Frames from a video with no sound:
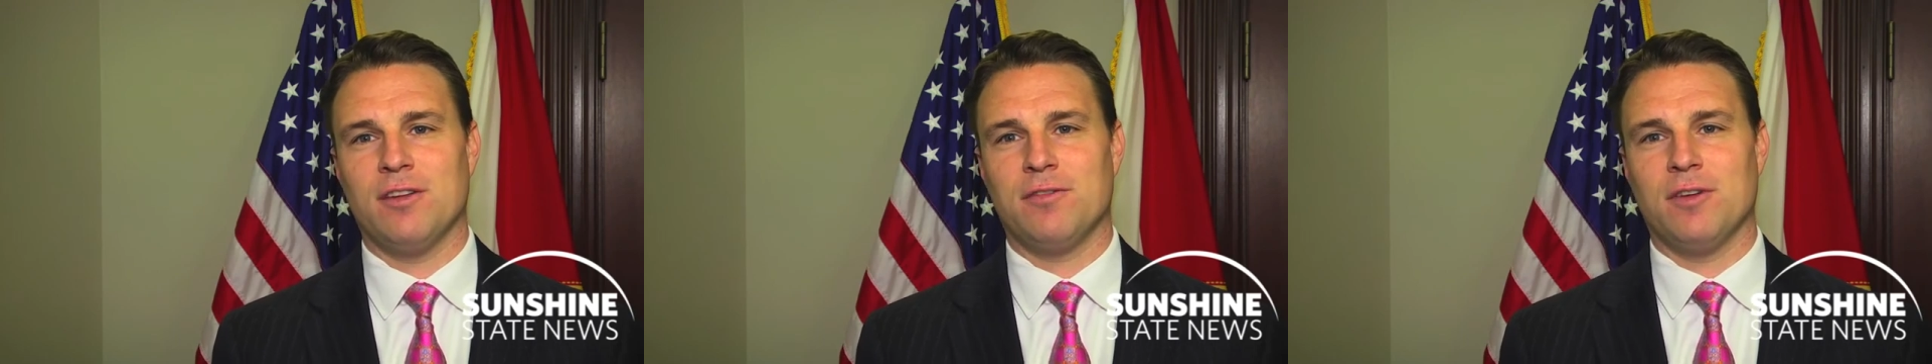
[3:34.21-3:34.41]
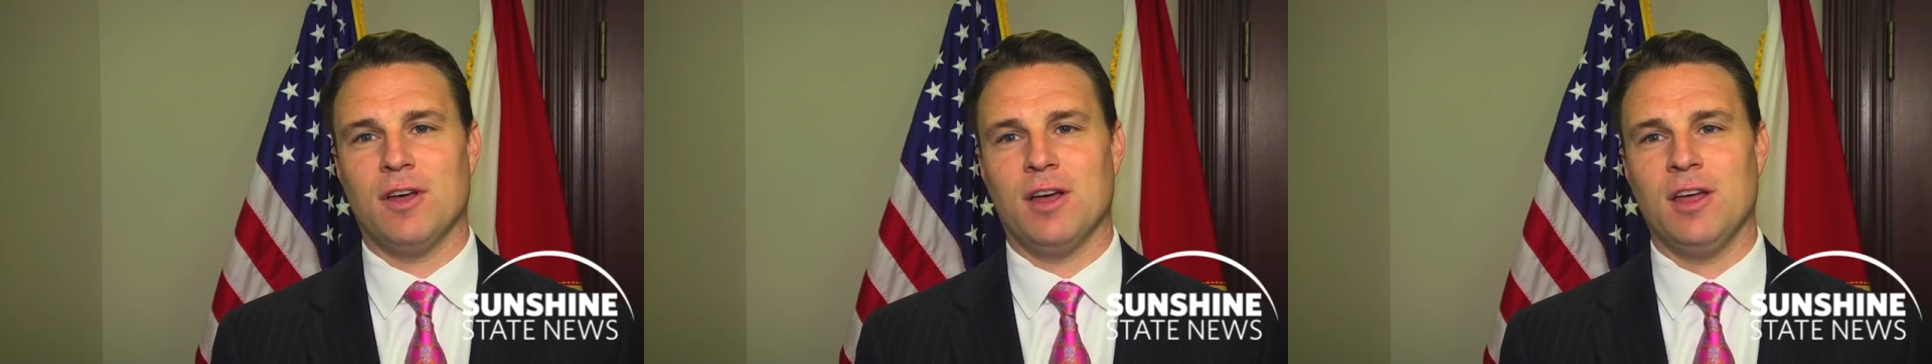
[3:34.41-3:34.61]

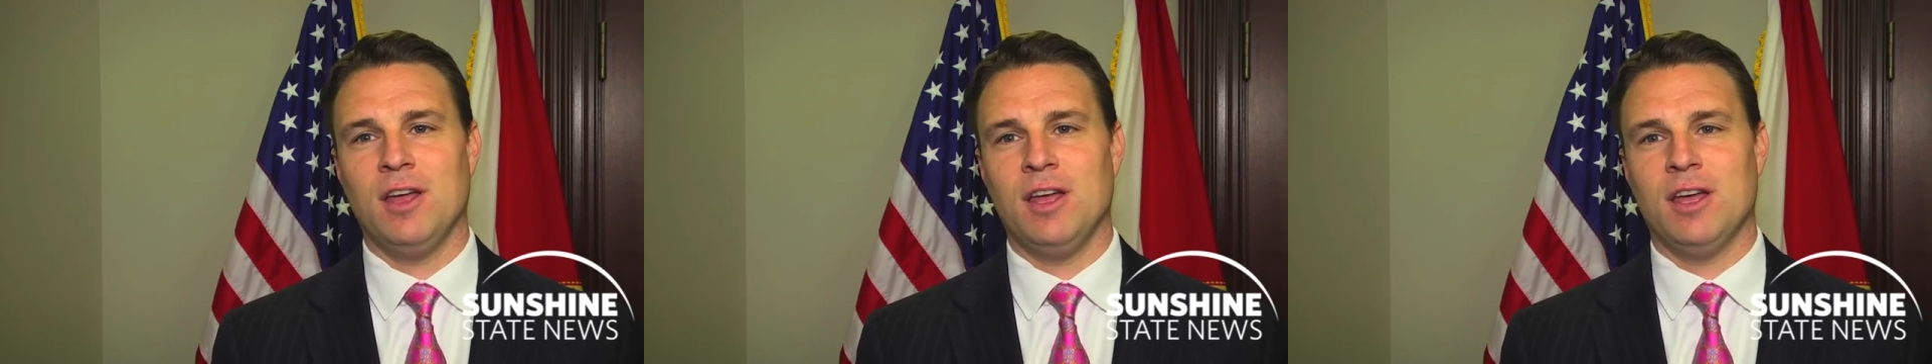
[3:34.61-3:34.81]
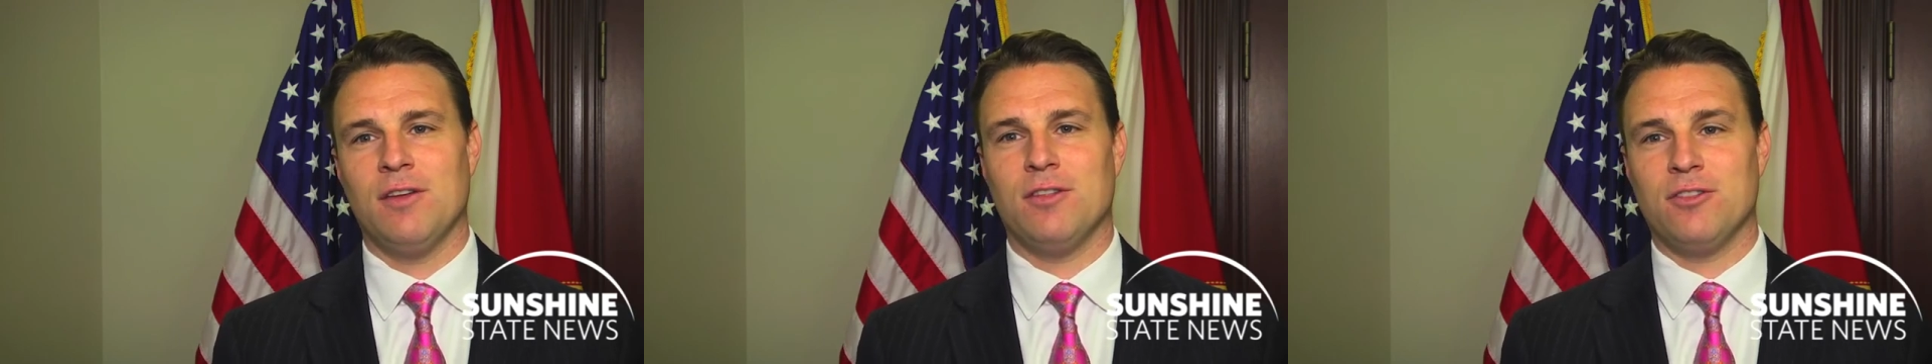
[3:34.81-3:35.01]
If
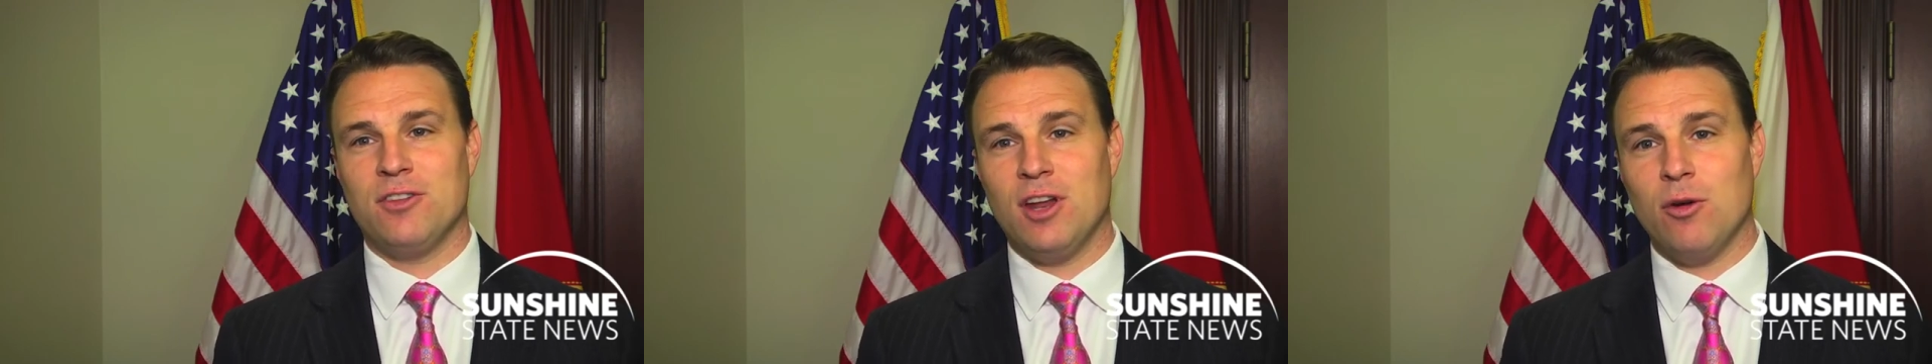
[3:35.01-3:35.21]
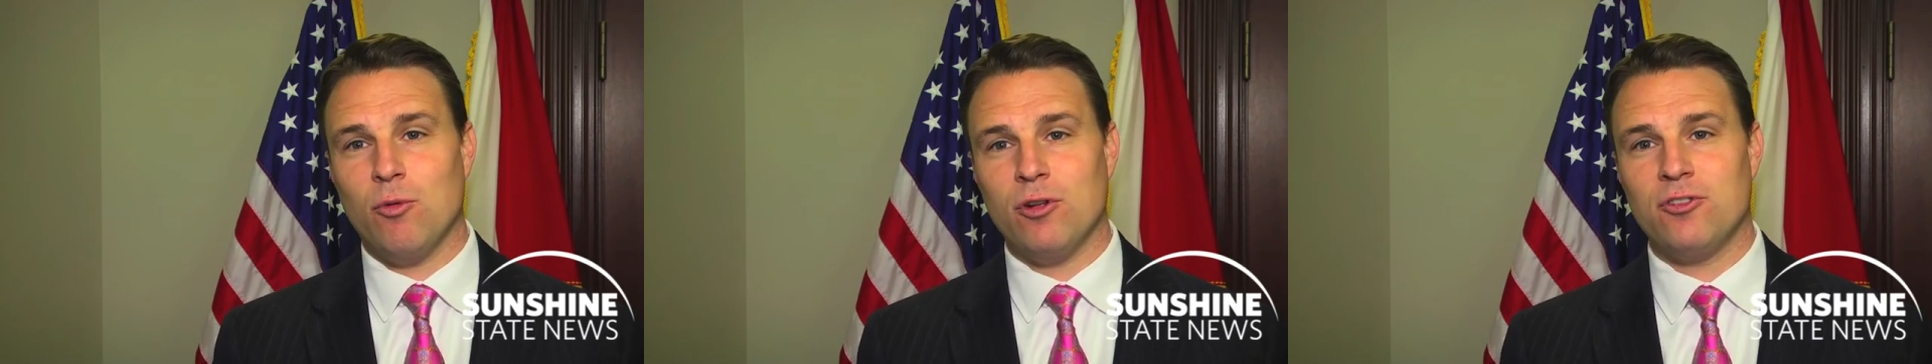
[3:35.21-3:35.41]
the
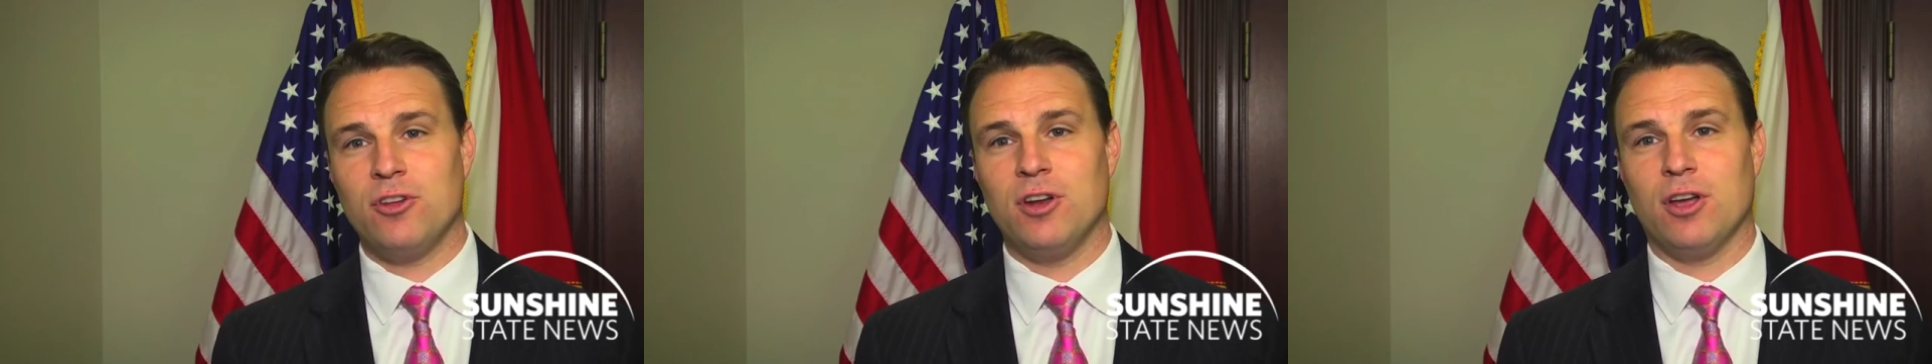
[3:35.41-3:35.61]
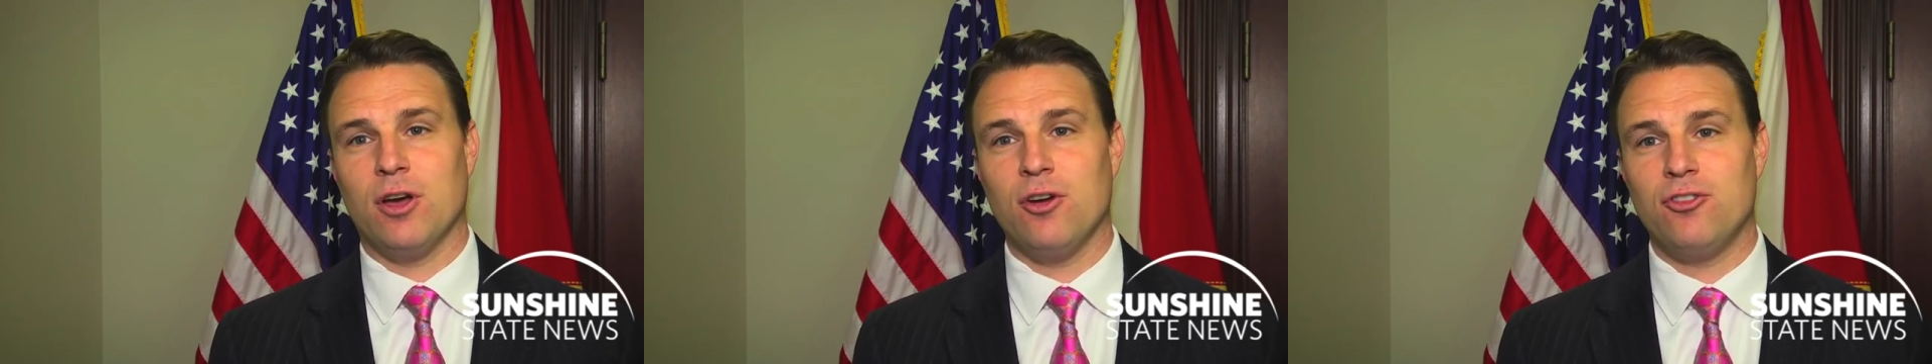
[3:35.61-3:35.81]
Senate wants to
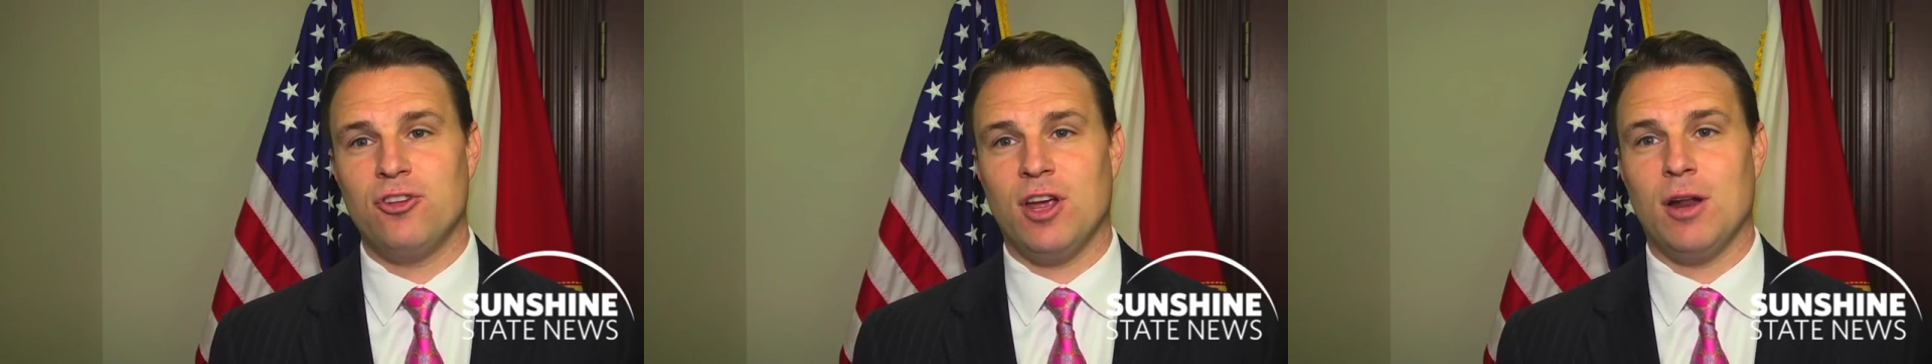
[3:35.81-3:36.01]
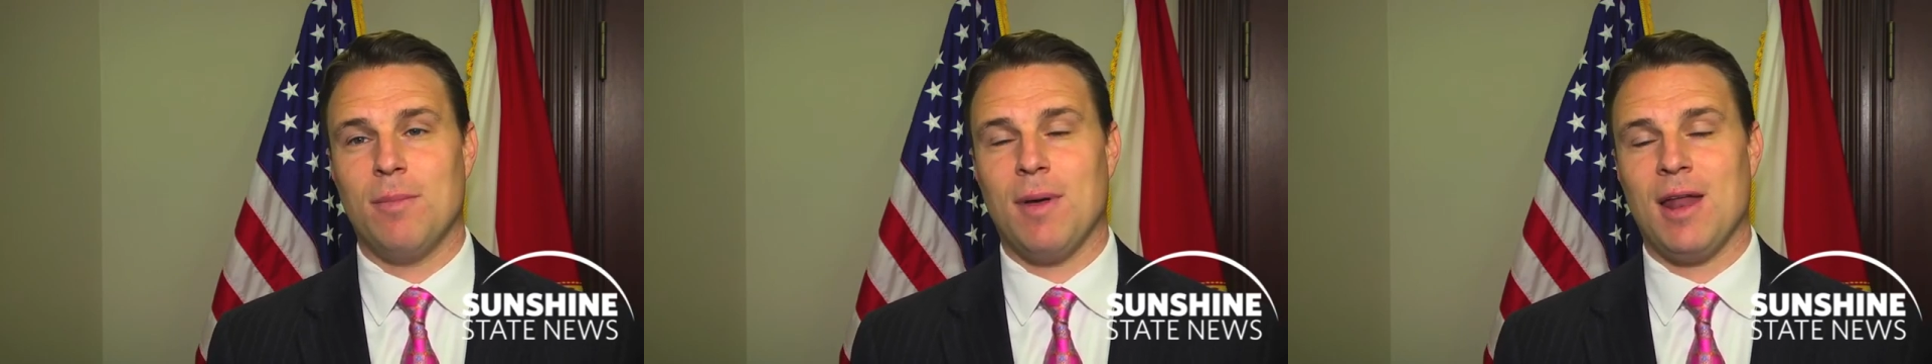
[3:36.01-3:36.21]

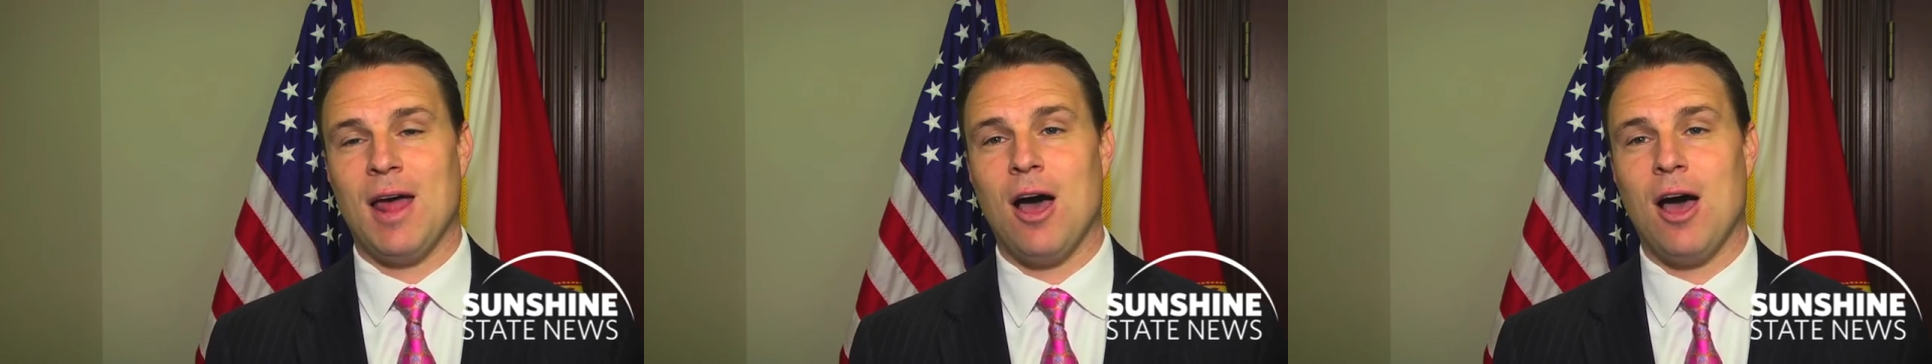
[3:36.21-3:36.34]
negotiate about